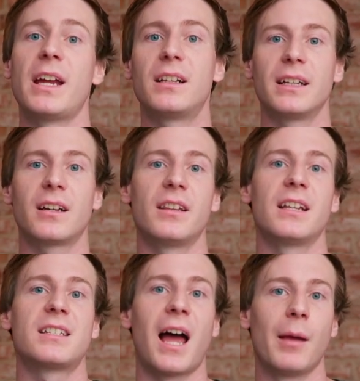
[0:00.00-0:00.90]
right-click on
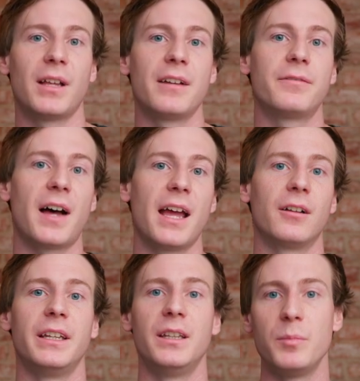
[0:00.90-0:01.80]
the timeline
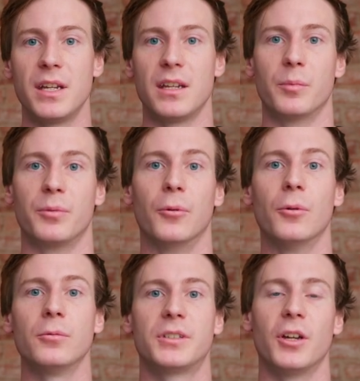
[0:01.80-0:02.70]
file in the media
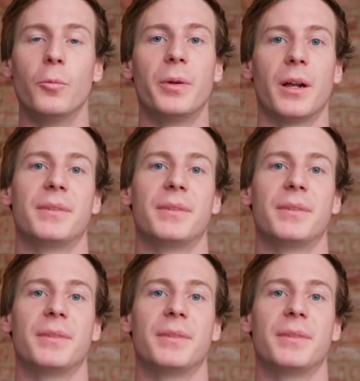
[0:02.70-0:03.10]
pool to open